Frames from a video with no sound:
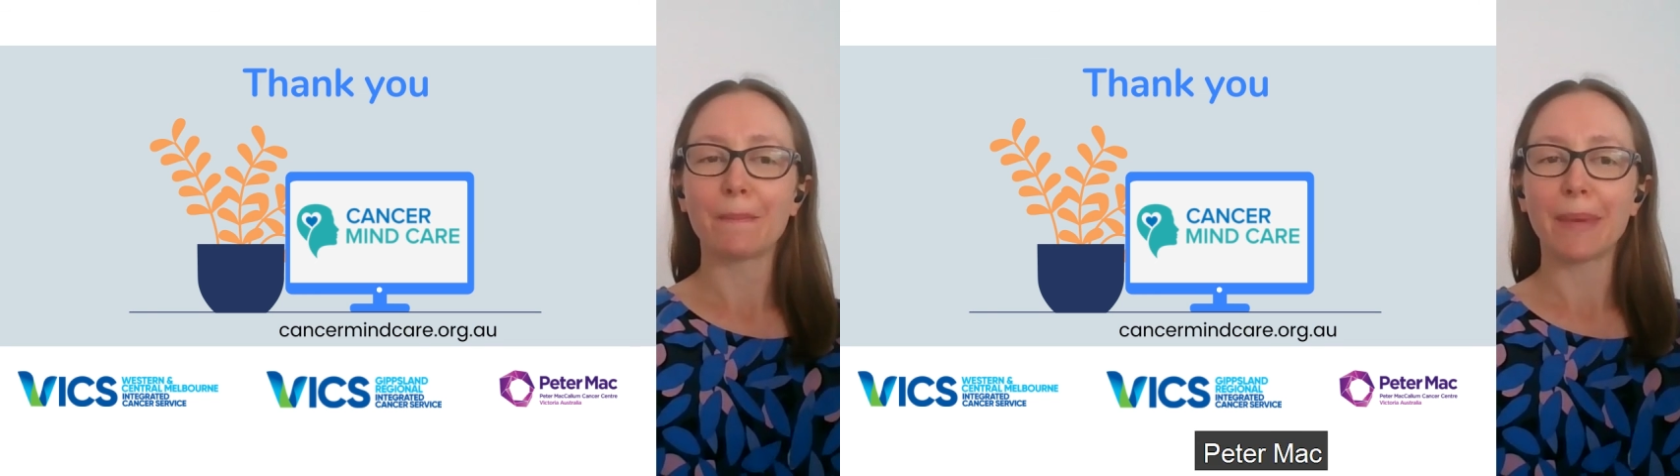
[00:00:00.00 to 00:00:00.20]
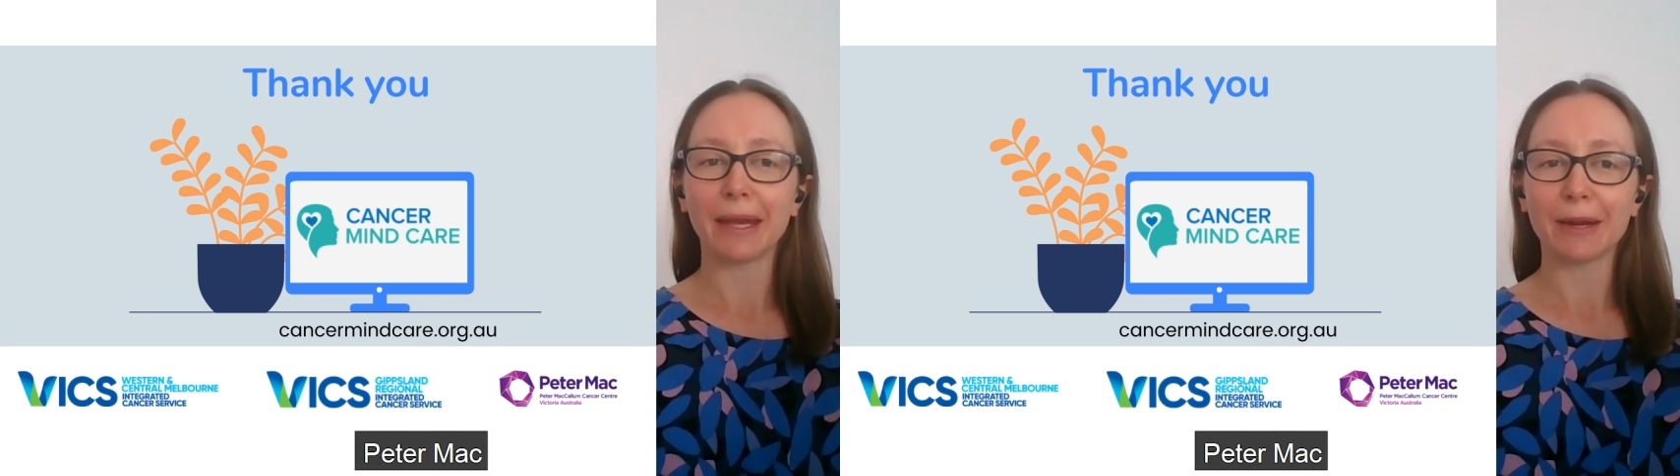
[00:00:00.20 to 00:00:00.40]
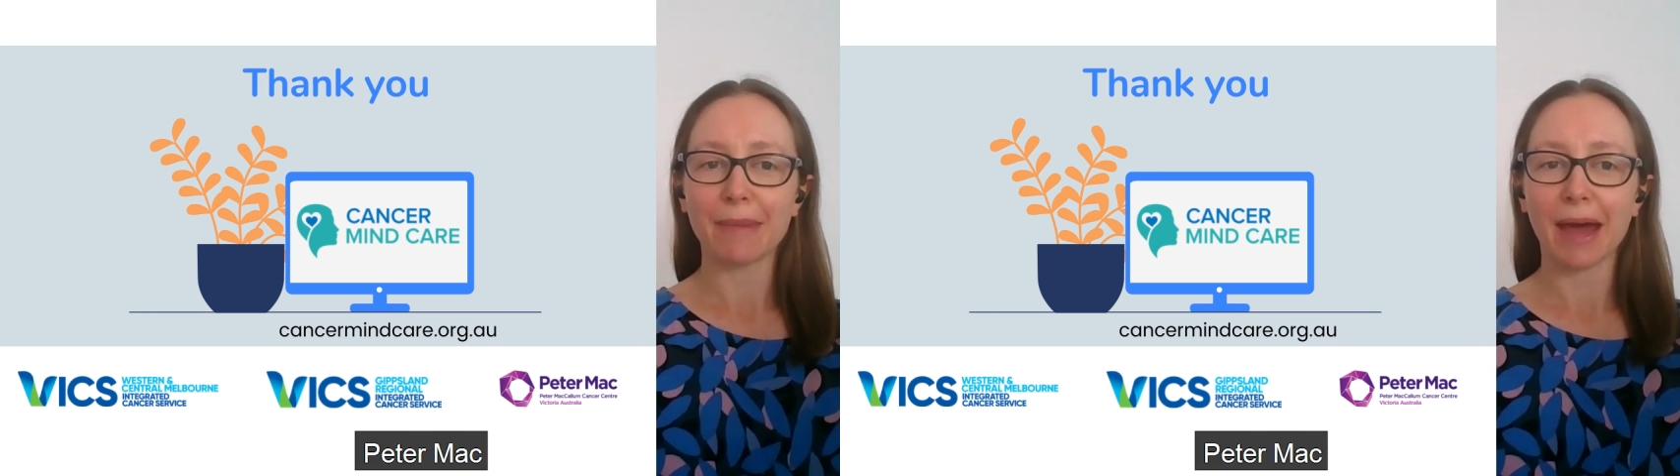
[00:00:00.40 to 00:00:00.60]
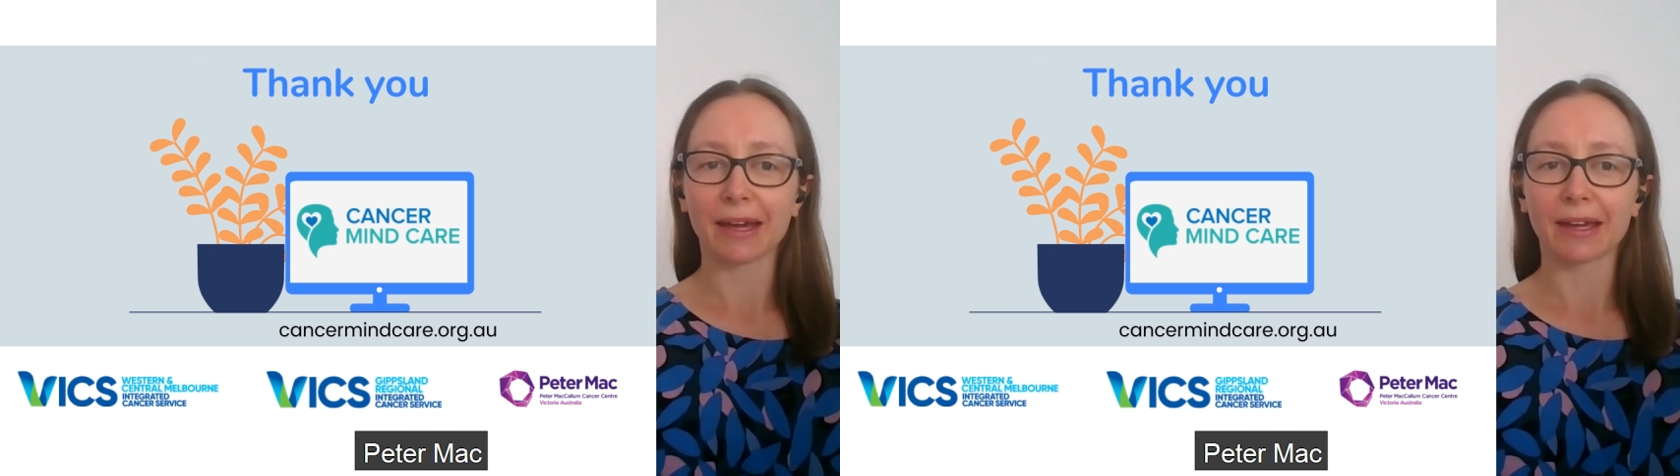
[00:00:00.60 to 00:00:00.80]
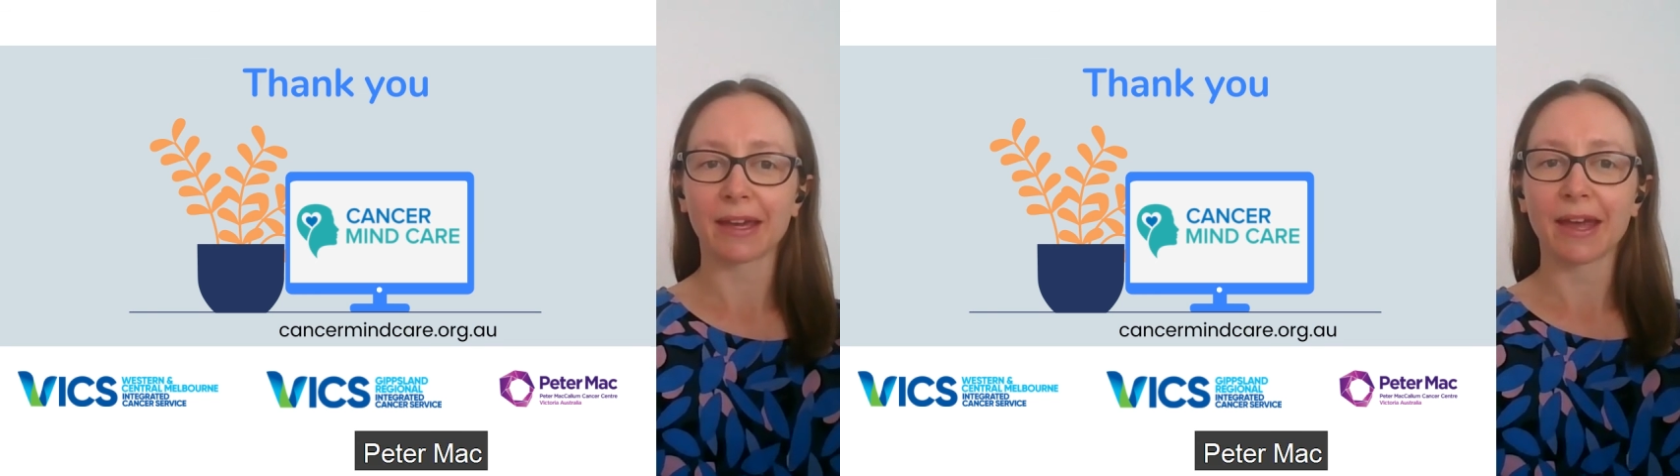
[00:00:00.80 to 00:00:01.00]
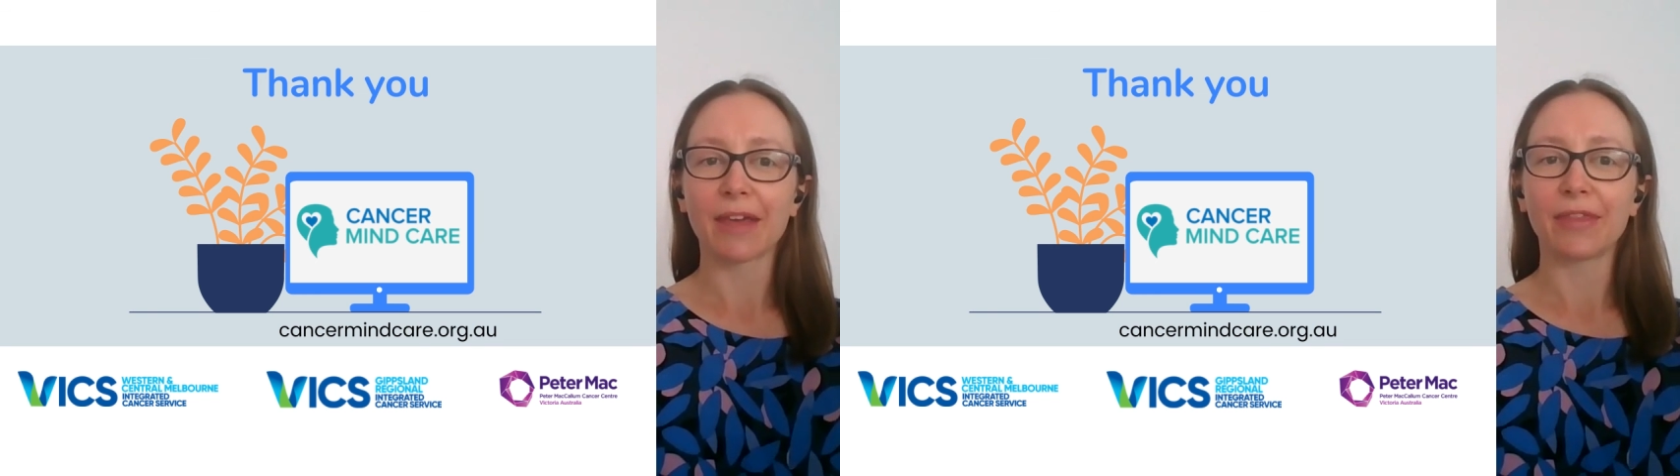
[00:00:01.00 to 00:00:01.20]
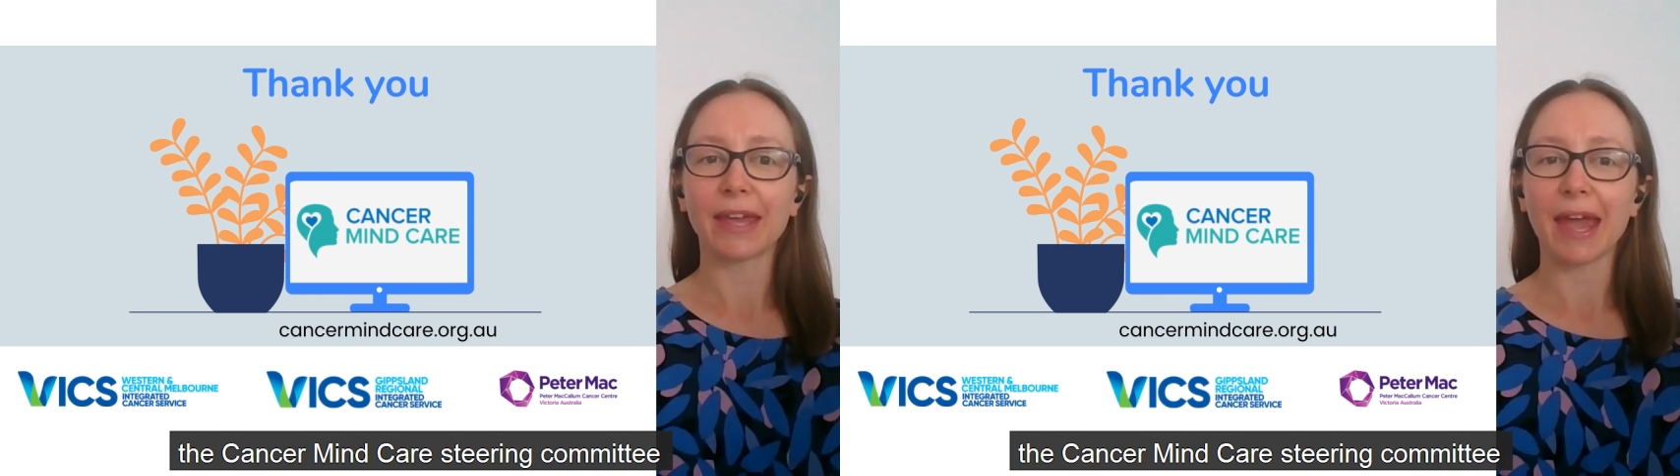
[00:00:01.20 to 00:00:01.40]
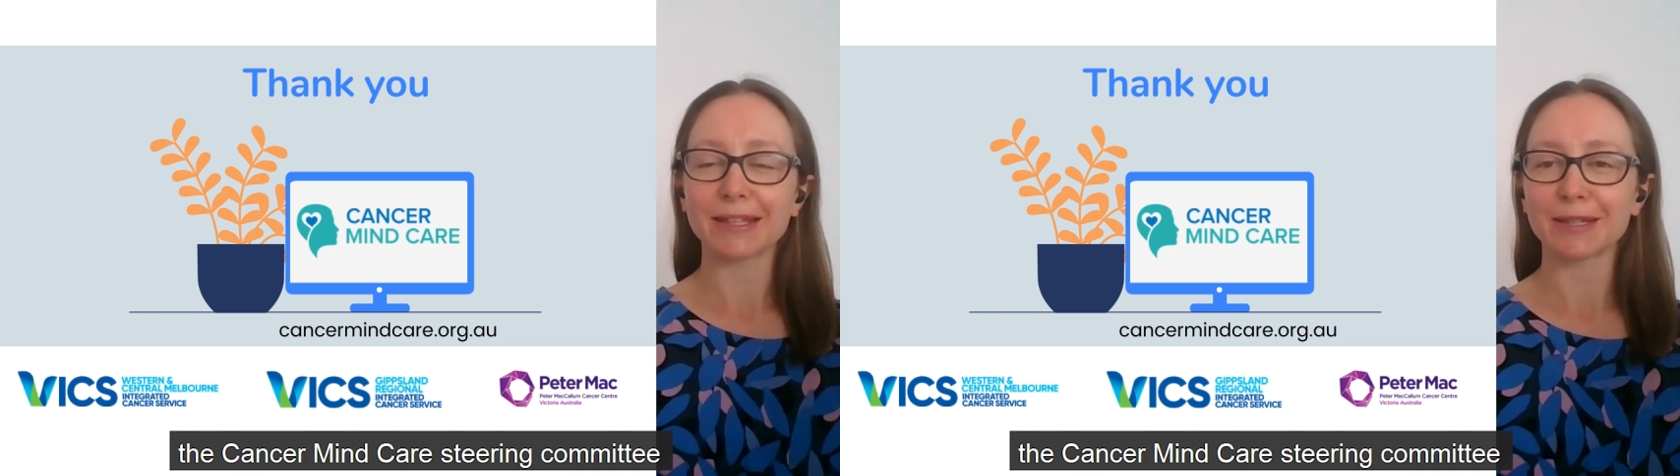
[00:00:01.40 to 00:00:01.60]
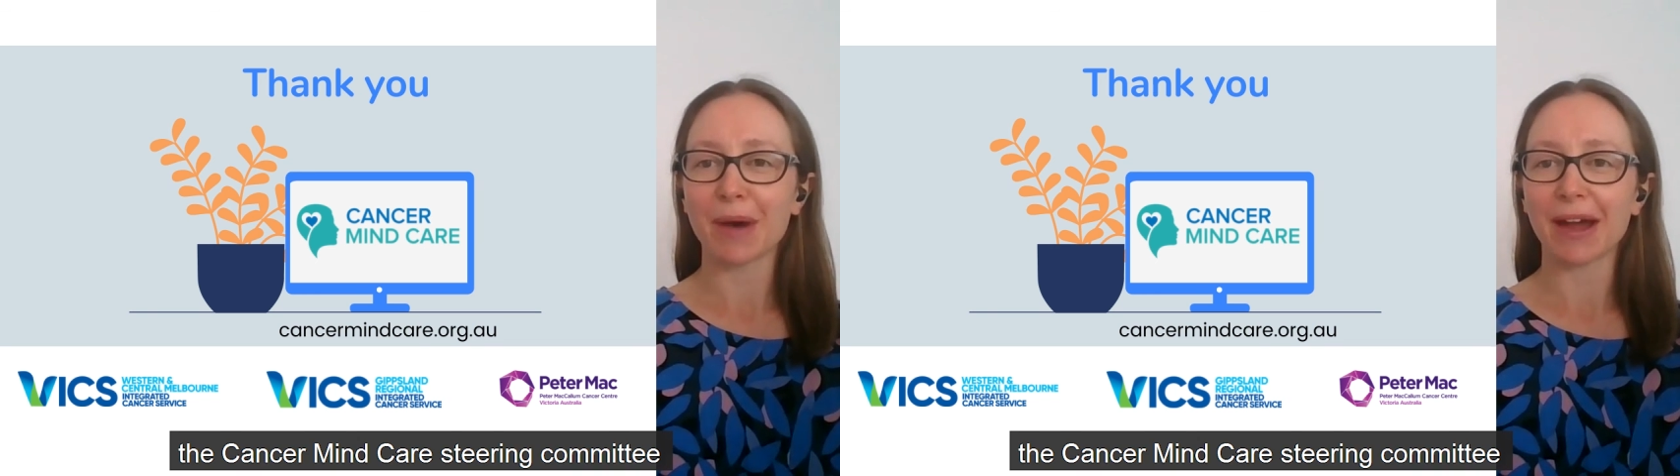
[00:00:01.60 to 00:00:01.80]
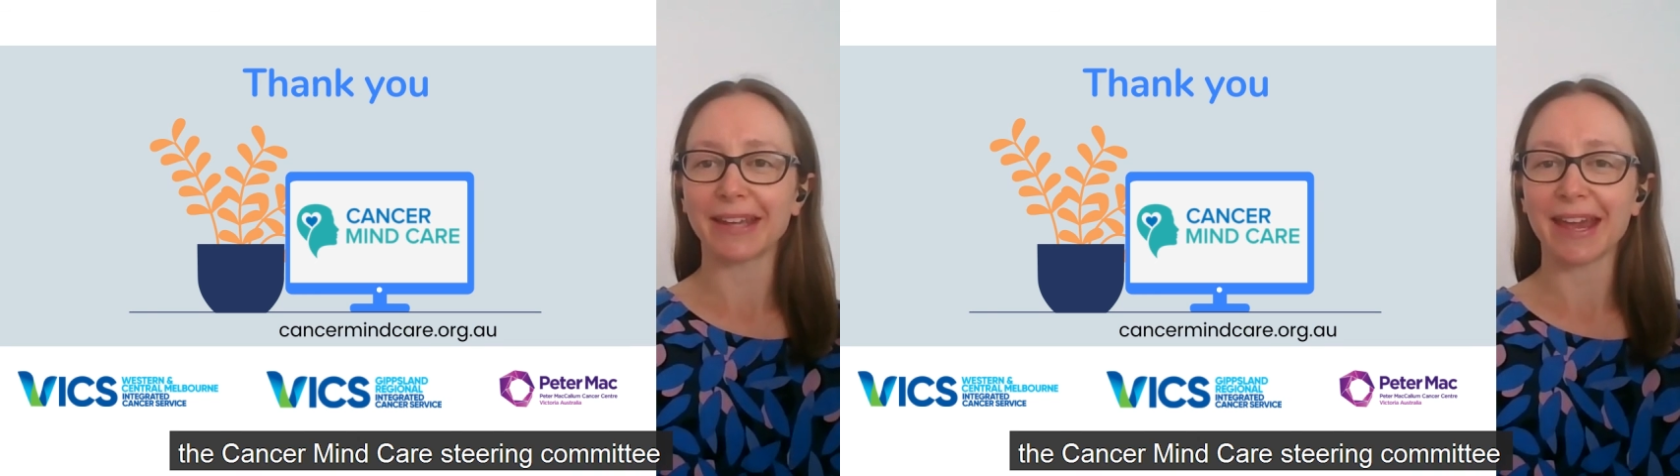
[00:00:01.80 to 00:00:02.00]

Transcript: Peter Mac, the Cancer Mind